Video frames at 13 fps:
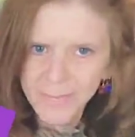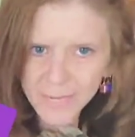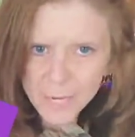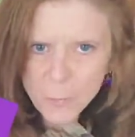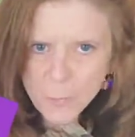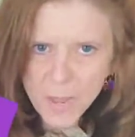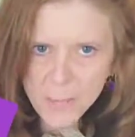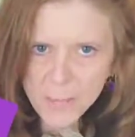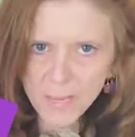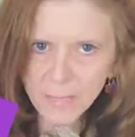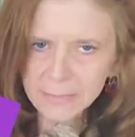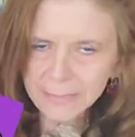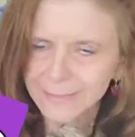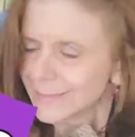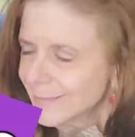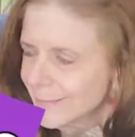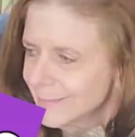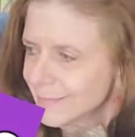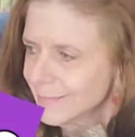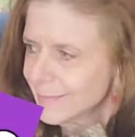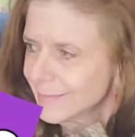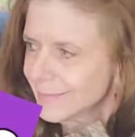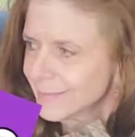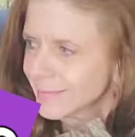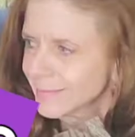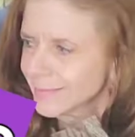Here, baby.
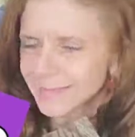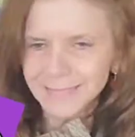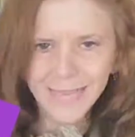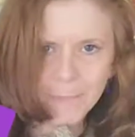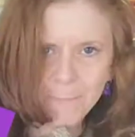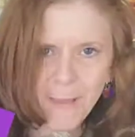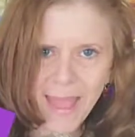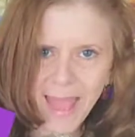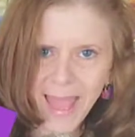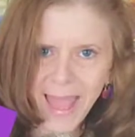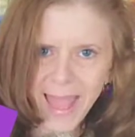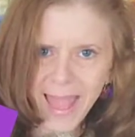Take that.